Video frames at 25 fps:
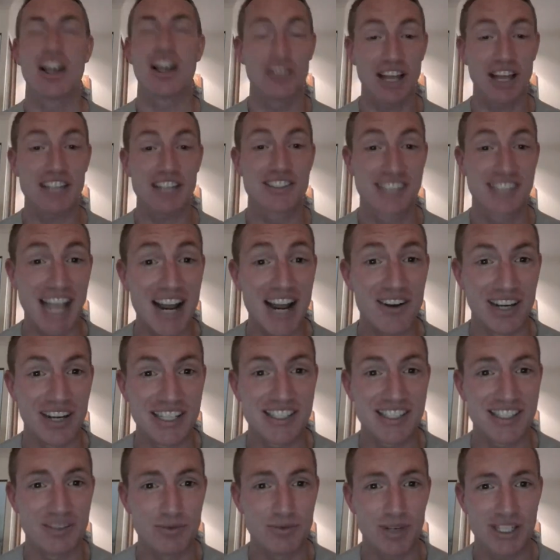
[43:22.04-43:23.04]
that's
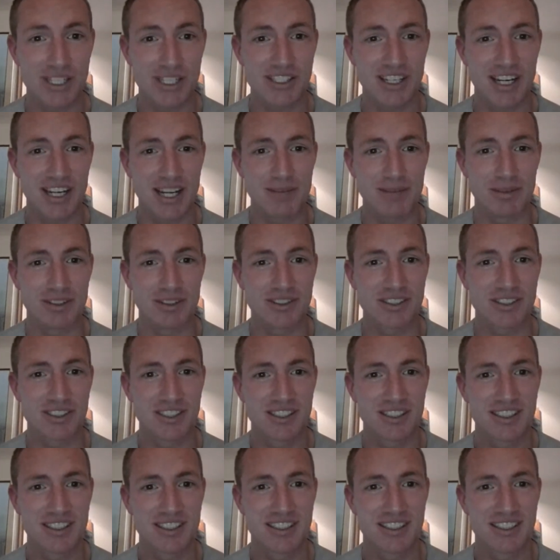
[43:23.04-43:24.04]
Taoist in Western
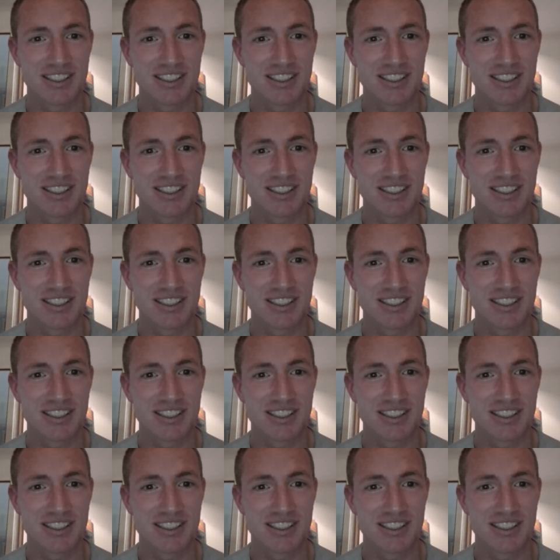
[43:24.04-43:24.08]
labels.